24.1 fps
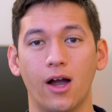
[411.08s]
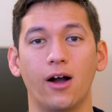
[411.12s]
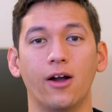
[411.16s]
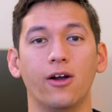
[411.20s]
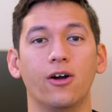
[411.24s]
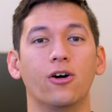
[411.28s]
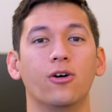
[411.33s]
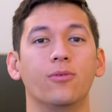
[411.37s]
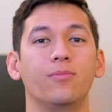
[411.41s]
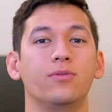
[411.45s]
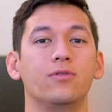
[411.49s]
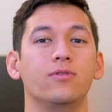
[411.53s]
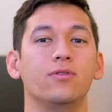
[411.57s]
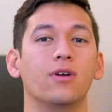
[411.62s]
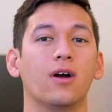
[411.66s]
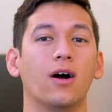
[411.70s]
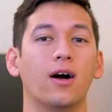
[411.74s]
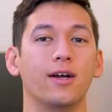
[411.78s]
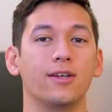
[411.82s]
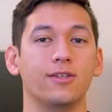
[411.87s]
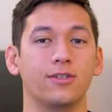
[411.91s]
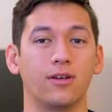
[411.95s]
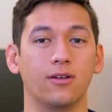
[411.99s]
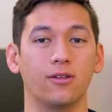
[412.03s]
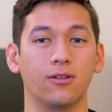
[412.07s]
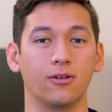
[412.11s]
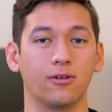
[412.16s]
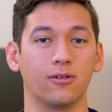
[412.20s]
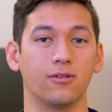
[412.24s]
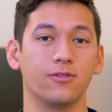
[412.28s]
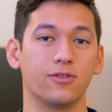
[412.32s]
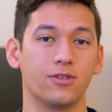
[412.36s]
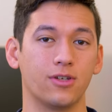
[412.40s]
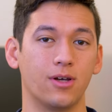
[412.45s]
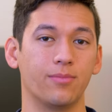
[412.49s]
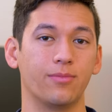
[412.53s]
I hope you guys
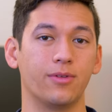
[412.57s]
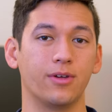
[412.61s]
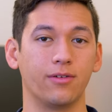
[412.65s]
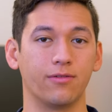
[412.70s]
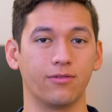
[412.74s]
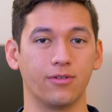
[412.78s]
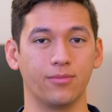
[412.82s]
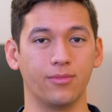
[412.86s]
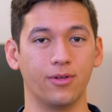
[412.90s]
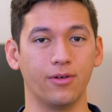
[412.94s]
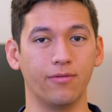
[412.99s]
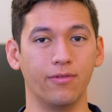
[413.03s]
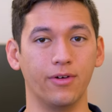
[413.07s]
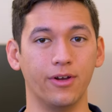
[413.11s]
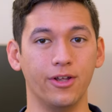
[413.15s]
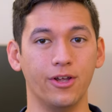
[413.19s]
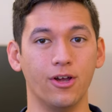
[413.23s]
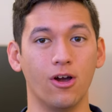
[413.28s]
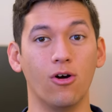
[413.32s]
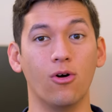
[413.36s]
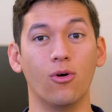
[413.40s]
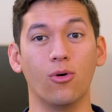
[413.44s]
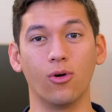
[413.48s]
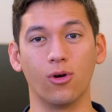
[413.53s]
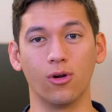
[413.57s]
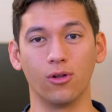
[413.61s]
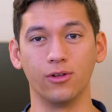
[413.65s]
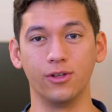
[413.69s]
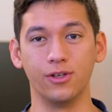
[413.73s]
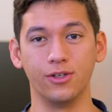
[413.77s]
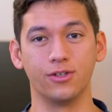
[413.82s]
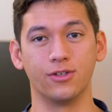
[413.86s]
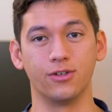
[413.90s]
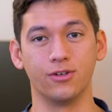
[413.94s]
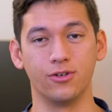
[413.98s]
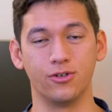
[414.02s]
learned something from the video or at
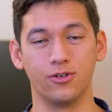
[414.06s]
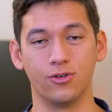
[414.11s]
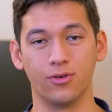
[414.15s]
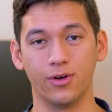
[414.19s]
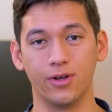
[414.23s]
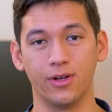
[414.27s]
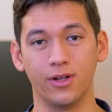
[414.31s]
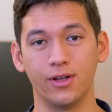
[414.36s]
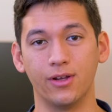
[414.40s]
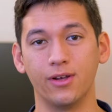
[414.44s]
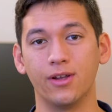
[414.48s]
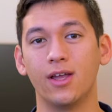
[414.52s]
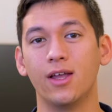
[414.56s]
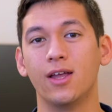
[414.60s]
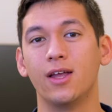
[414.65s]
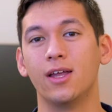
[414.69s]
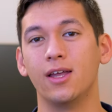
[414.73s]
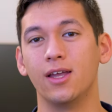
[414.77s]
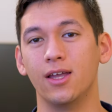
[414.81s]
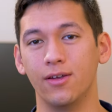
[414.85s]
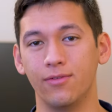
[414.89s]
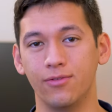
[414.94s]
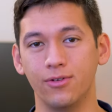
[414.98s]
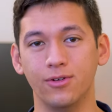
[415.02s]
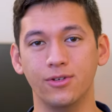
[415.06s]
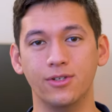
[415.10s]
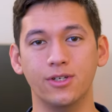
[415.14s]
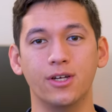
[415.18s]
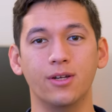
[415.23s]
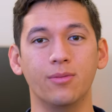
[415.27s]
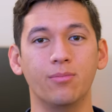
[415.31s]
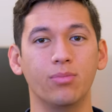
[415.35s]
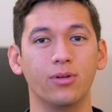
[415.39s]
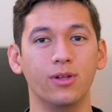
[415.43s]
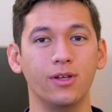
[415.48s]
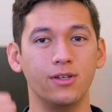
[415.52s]
least enjoyed it. If you
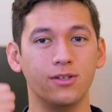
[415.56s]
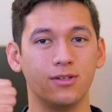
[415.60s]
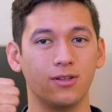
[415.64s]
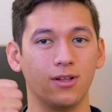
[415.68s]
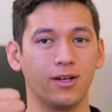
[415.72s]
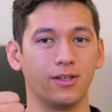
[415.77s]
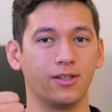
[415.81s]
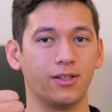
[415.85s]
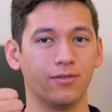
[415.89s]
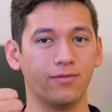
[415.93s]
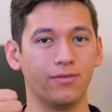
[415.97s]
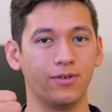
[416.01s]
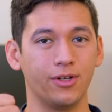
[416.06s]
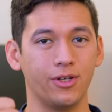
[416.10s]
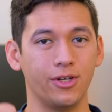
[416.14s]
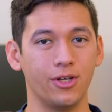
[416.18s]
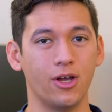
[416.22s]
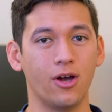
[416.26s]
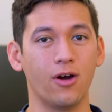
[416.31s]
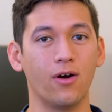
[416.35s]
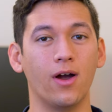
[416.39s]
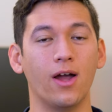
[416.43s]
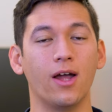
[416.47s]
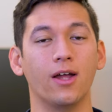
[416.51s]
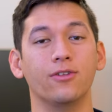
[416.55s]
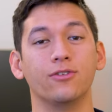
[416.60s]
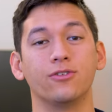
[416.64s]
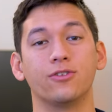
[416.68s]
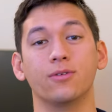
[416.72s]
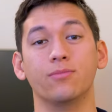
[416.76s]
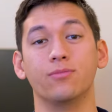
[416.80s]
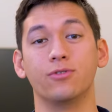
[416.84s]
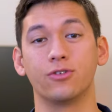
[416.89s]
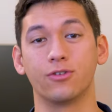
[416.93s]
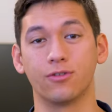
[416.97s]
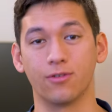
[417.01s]
did, please like the video and
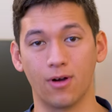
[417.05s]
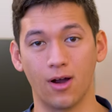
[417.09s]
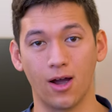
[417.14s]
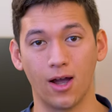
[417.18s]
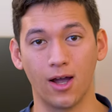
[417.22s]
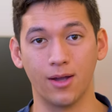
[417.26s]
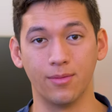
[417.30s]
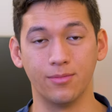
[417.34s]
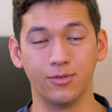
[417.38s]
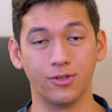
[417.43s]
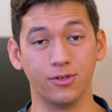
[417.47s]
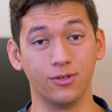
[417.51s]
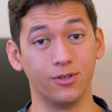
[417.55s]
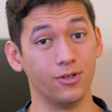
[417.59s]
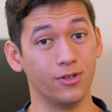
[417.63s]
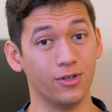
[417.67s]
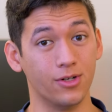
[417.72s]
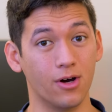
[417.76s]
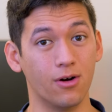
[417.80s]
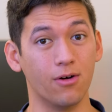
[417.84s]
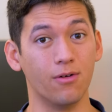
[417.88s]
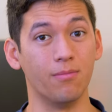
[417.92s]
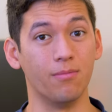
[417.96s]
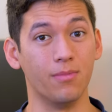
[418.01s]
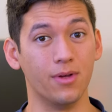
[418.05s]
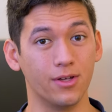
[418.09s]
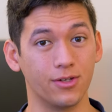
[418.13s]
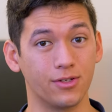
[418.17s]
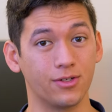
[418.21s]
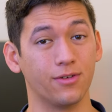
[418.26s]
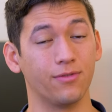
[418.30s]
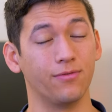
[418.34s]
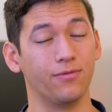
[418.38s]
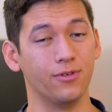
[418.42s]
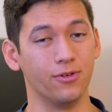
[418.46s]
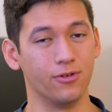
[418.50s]
subscribe so you don't
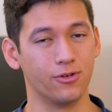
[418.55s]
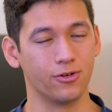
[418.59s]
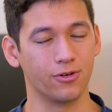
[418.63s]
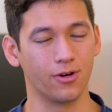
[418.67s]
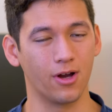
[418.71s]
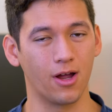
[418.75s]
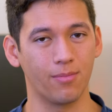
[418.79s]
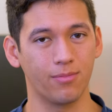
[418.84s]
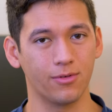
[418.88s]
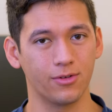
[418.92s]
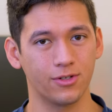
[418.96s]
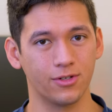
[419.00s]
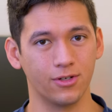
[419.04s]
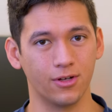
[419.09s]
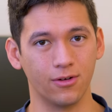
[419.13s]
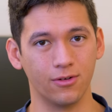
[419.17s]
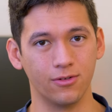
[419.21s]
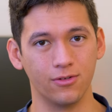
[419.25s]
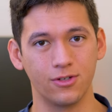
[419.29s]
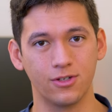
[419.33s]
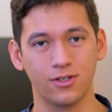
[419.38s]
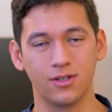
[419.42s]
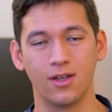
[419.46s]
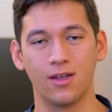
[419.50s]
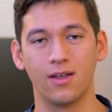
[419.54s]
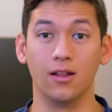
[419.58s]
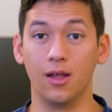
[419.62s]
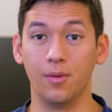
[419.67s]
miss future episodes.